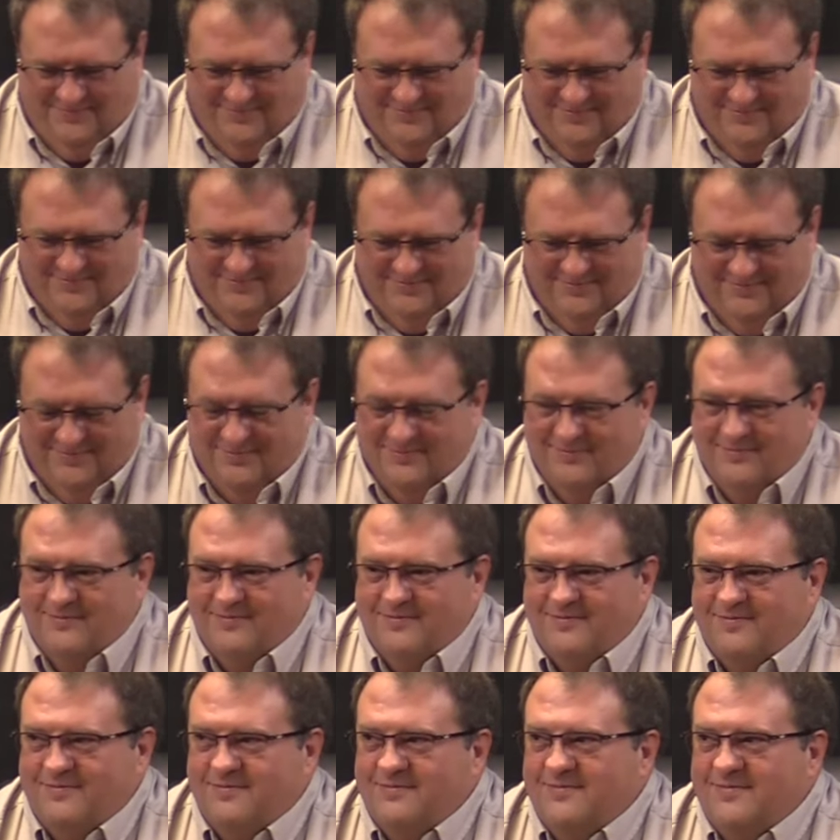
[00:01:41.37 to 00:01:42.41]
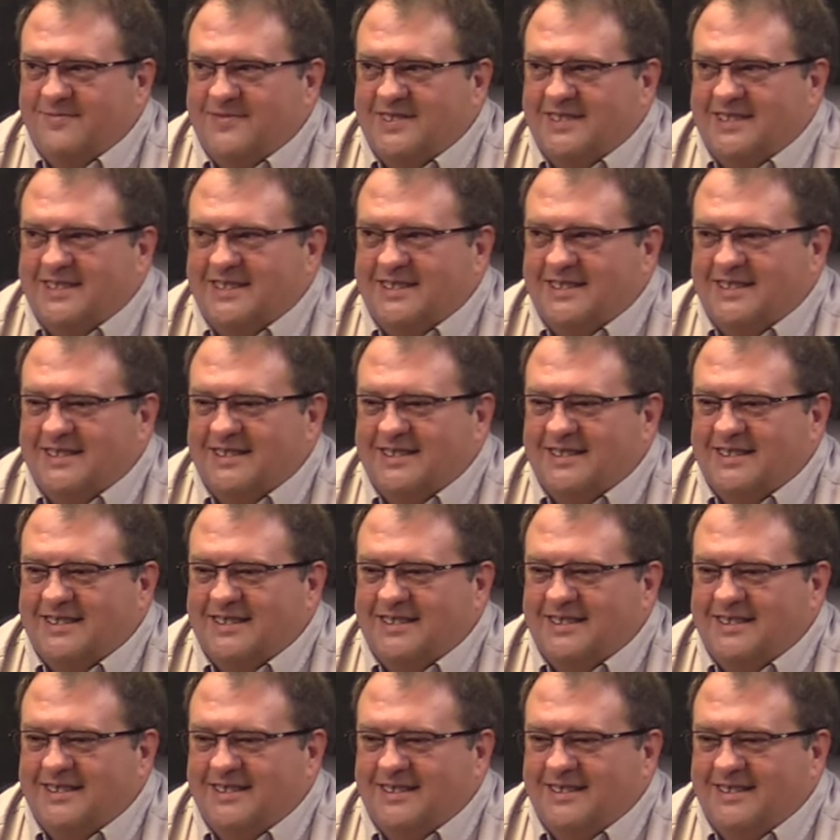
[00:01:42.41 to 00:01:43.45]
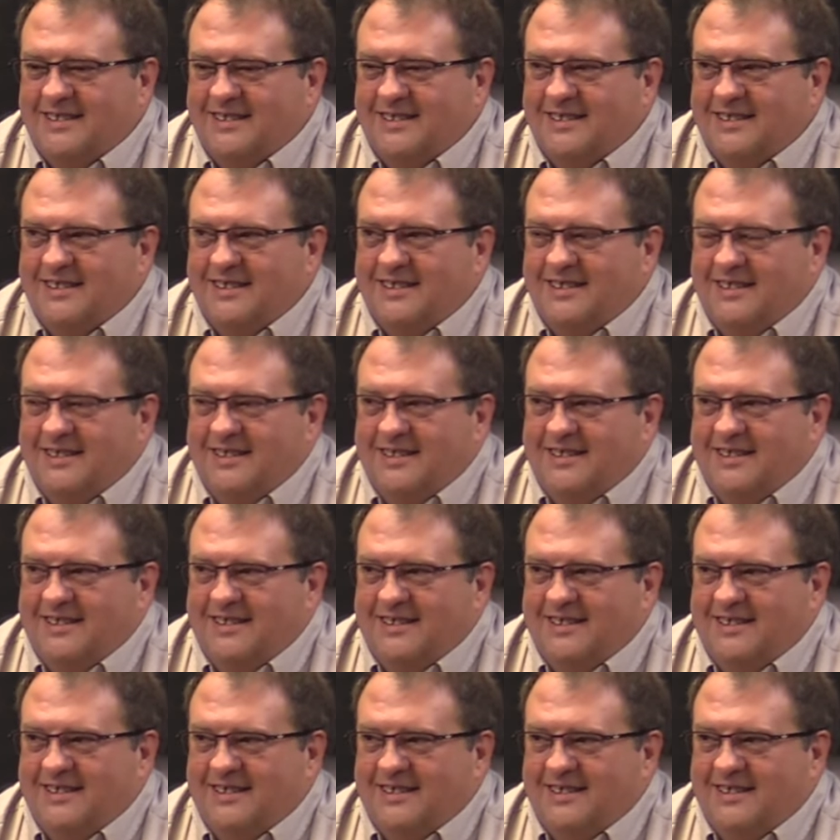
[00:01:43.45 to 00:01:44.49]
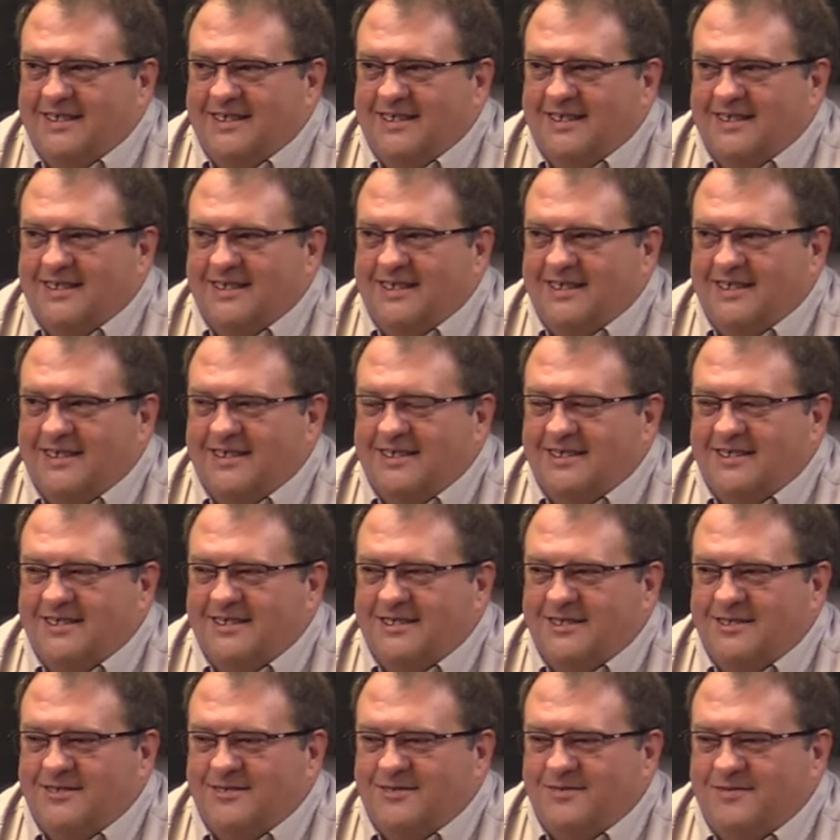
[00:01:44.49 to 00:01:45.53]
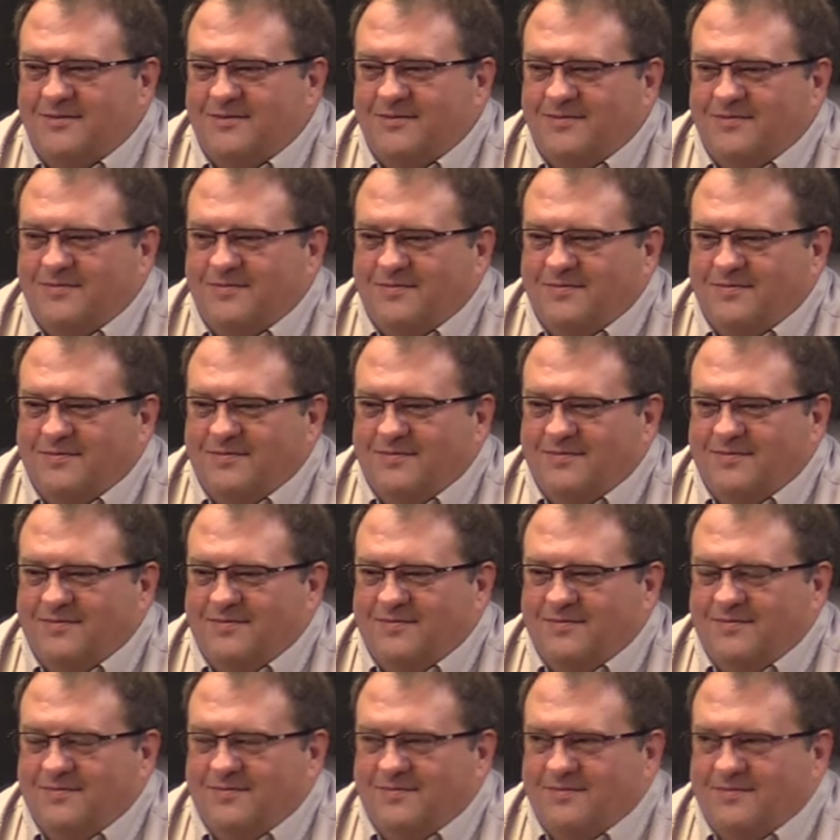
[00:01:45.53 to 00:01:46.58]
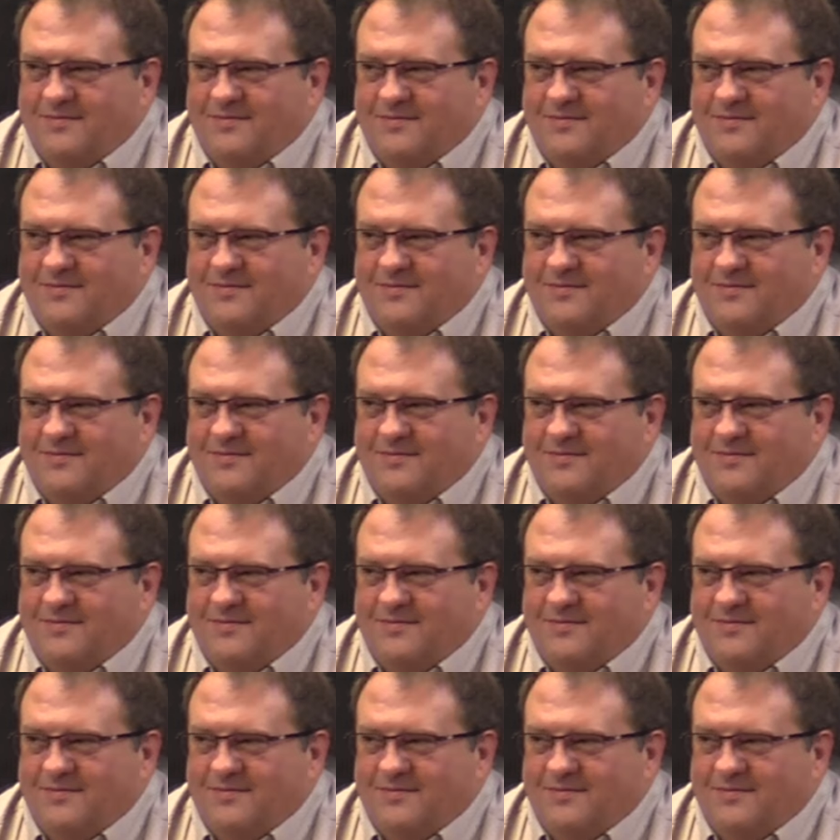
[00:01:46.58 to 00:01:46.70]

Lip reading: [no speech]